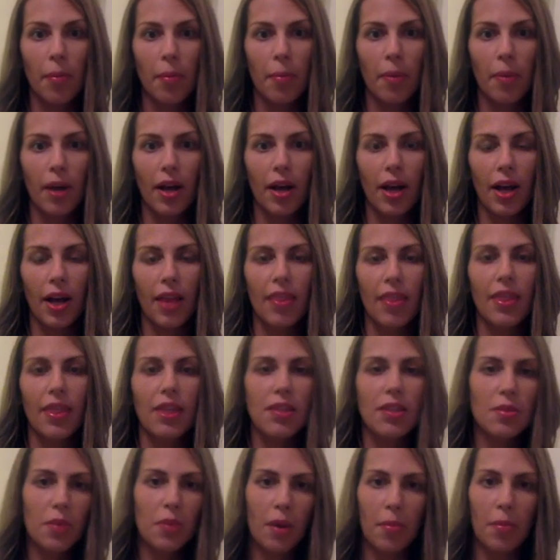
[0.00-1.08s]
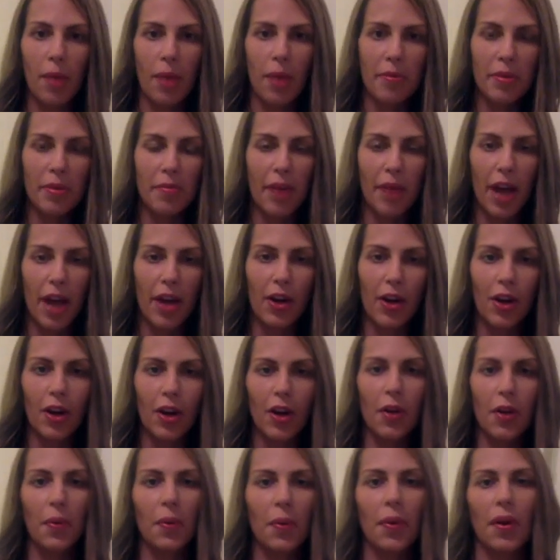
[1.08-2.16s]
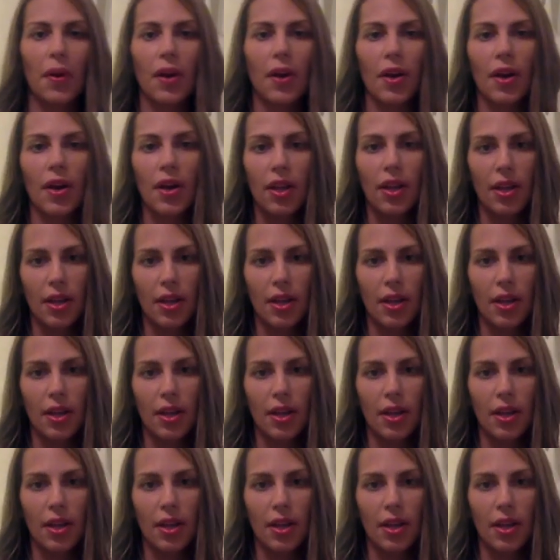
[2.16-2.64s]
but this one might be better, or,